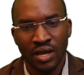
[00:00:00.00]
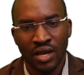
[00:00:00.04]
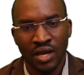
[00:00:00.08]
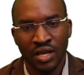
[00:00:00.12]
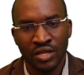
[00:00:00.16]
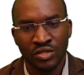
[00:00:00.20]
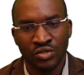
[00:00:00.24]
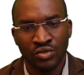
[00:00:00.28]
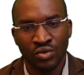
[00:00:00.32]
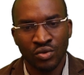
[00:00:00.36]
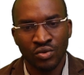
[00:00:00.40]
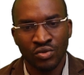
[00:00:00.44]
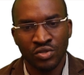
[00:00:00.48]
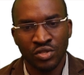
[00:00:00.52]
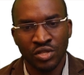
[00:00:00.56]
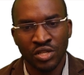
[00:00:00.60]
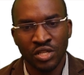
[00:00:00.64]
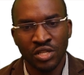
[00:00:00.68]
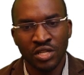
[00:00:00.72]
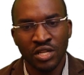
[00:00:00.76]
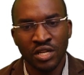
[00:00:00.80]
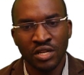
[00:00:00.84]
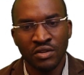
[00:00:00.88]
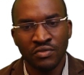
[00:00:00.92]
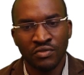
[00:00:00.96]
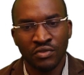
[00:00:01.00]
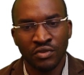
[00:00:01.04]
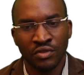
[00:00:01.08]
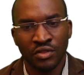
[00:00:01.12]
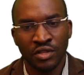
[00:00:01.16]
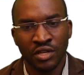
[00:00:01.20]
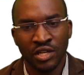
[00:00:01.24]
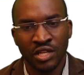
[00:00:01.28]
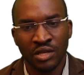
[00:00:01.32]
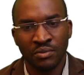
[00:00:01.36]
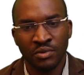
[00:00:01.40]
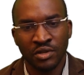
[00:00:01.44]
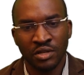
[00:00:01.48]
as those needed for
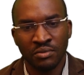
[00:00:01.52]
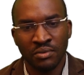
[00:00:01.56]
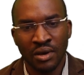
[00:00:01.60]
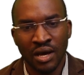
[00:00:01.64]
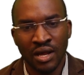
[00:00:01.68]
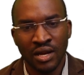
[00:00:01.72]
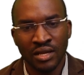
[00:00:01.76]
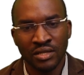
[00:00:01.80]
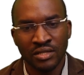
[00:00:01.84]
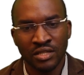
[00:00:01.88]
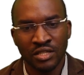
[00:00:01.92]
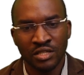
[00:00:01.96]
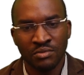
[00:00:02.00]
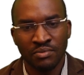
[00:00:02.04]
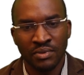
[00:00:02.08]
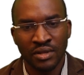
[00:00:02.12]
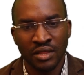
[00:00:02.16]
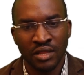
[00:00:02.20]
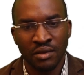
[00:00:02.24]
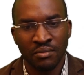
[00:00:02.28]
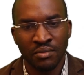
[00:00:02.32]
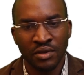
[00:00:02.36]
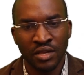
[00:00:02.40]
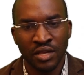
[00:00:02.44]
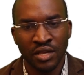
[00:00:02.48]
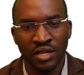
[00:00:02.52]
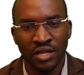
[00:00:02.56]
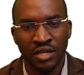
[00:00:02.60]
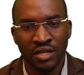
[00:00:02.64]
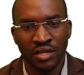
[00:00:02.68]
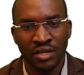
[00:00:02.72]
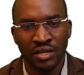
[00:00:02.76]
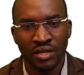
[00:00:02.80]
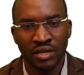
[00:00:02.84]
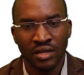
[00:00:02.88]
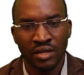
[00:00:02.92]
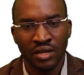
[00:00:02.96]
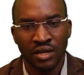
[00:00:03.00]
the debit balances, but
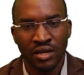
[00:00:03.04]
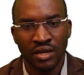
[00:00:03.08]
begins